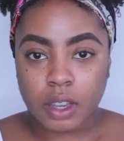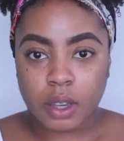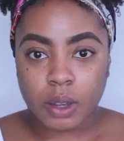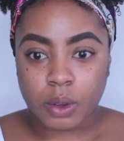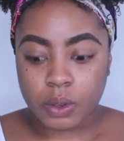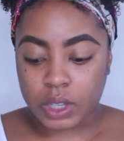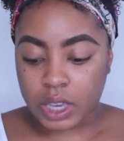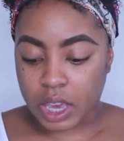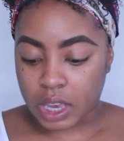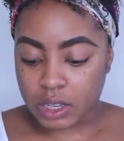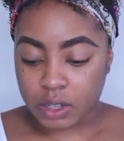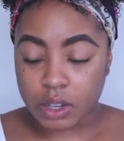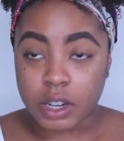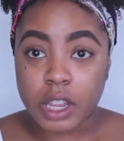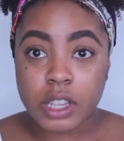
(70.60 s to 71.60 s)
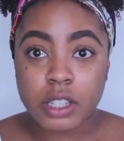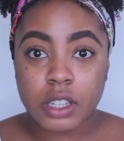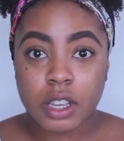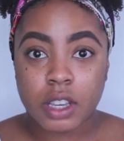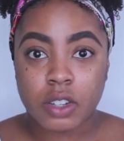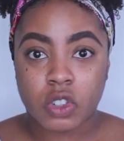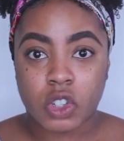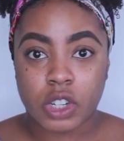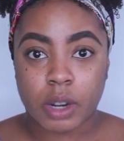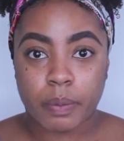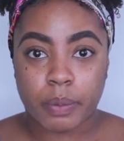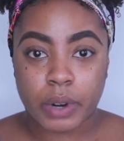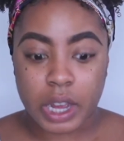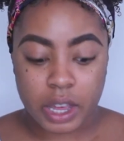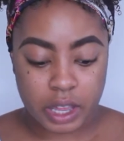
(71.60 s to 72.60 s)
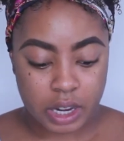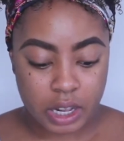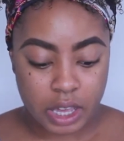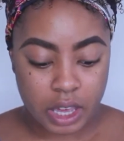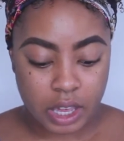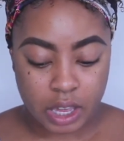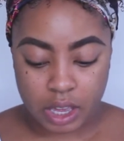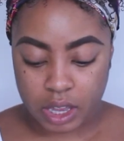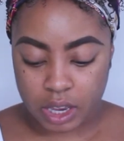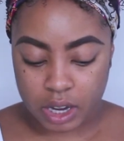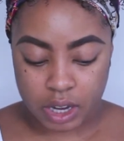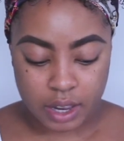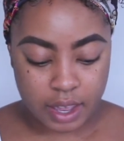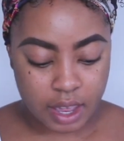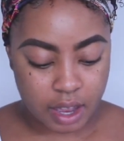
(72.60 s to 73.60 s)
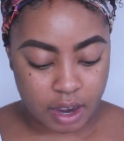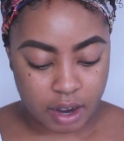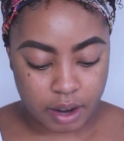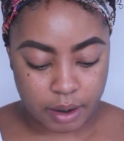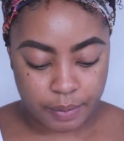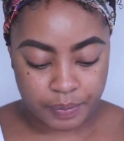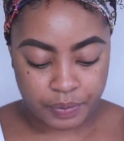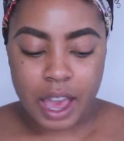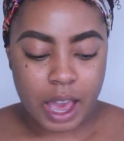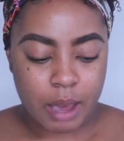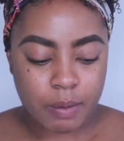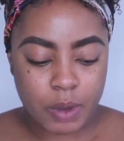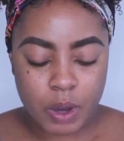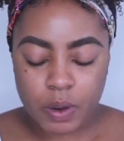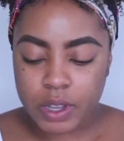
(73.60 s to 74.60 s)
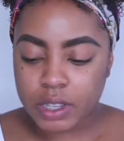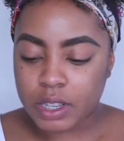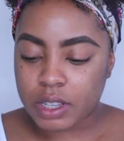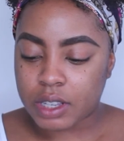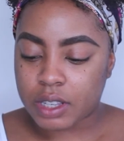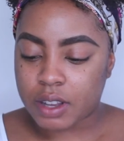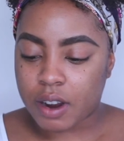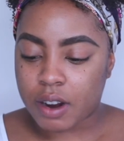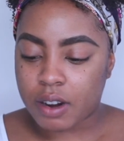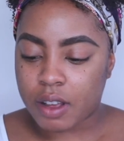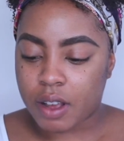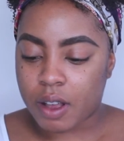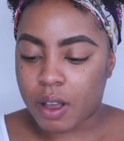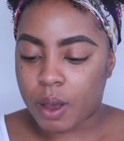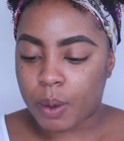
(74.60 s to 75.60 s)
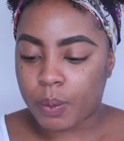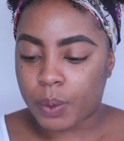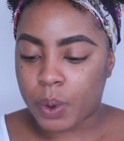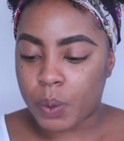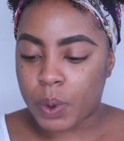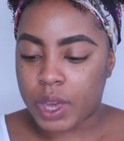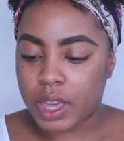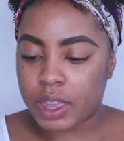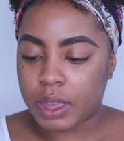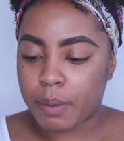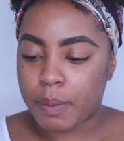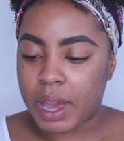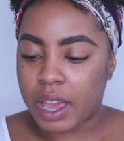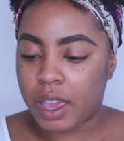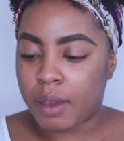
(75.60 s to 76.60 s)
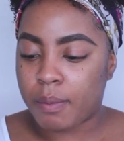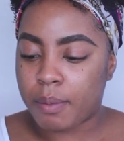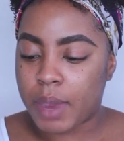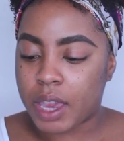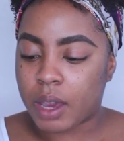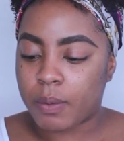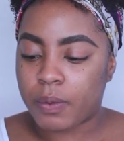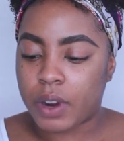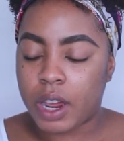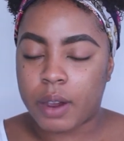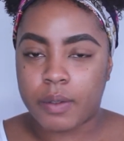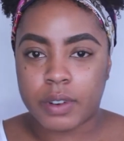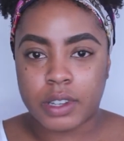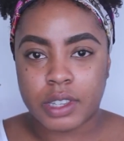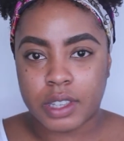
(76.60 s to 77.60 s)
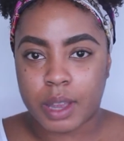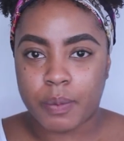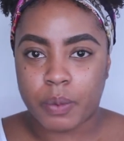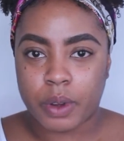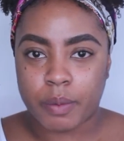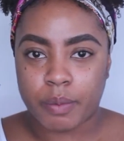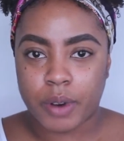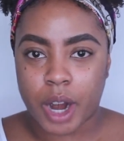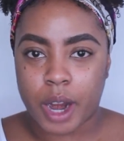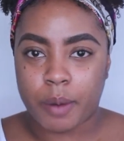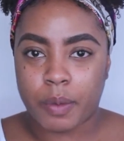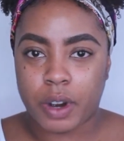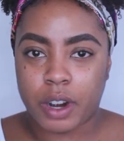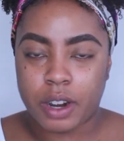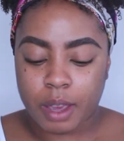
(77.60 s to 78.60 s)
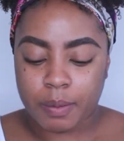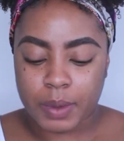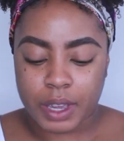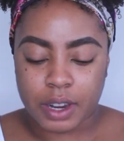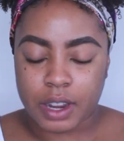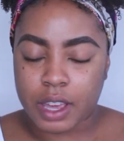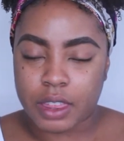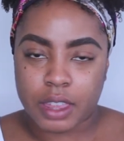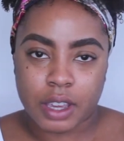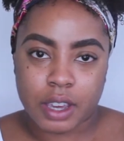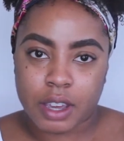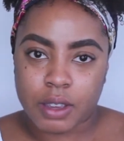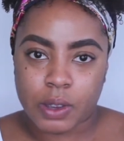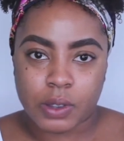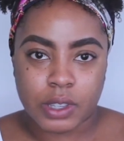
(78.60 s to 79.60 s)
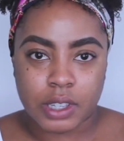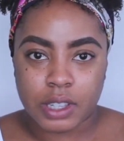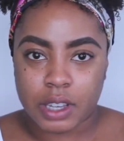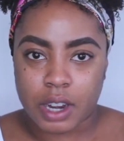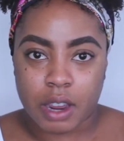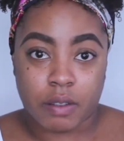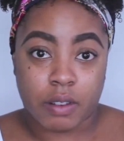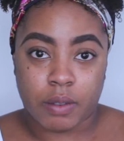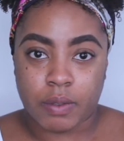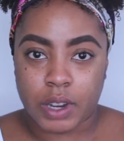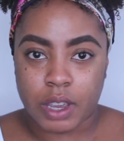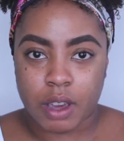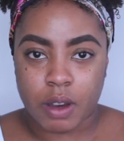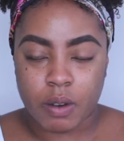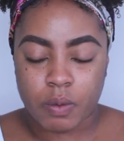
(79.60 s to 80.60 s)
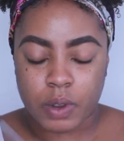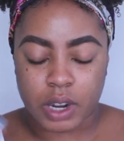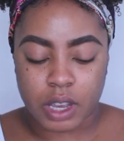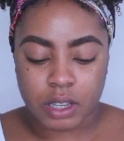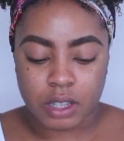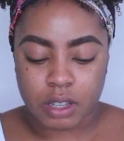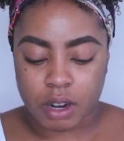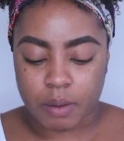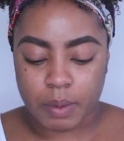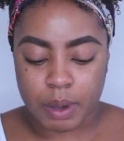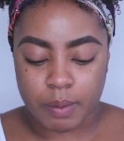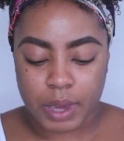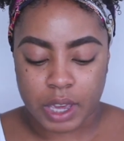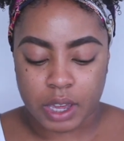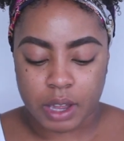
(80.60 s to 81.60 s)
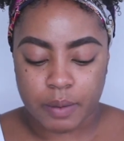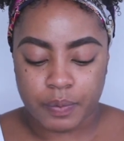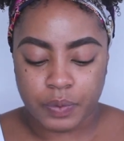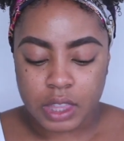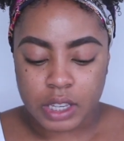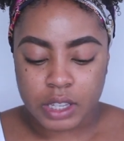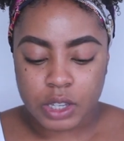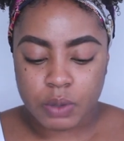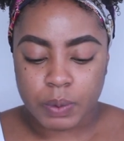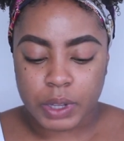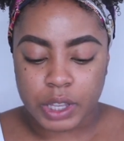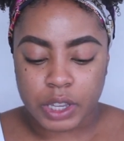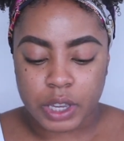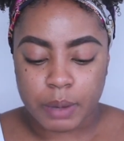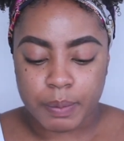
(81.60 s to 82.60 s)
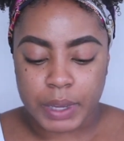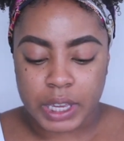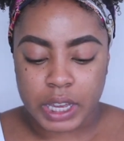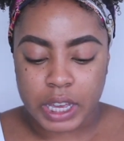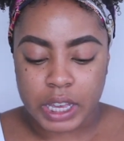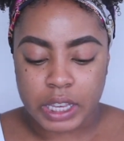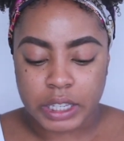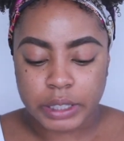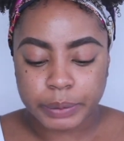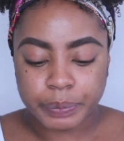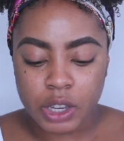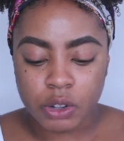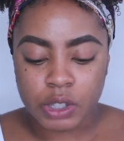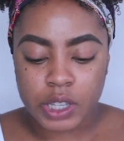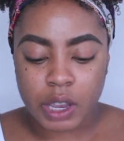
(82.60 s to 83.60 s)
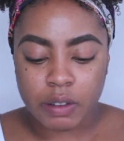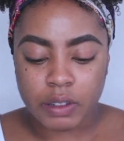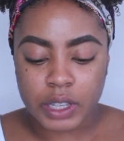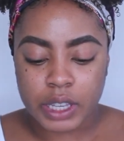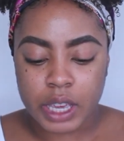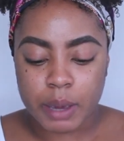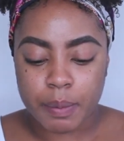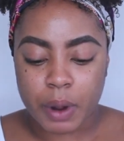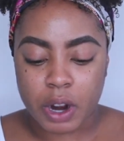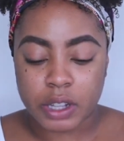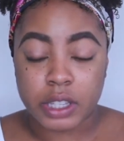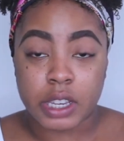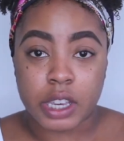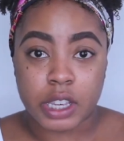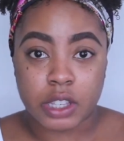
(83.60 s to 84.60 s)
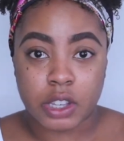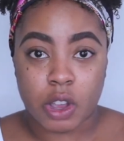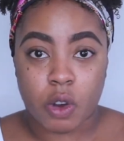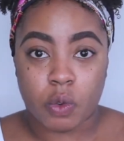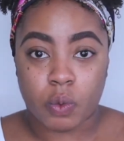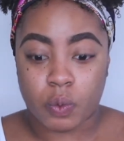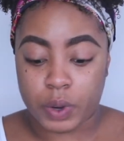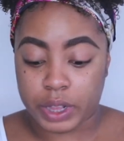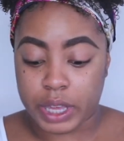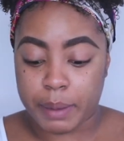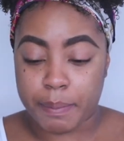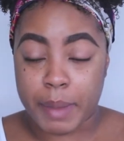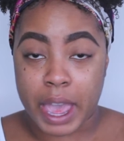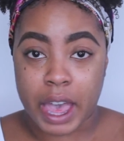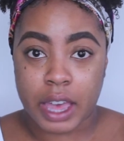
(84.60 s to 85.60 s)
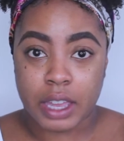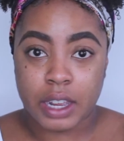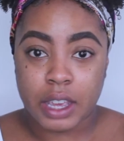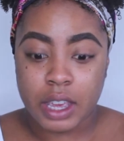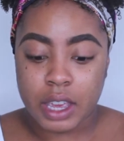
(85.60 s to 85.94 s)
Okay, so let's jump right in here. I'm going to start off with my Makeup Forever Step 1 primer. I think I use this in every video when I start my makeup. This is really good because it'll definitely keep our T-zone really matte,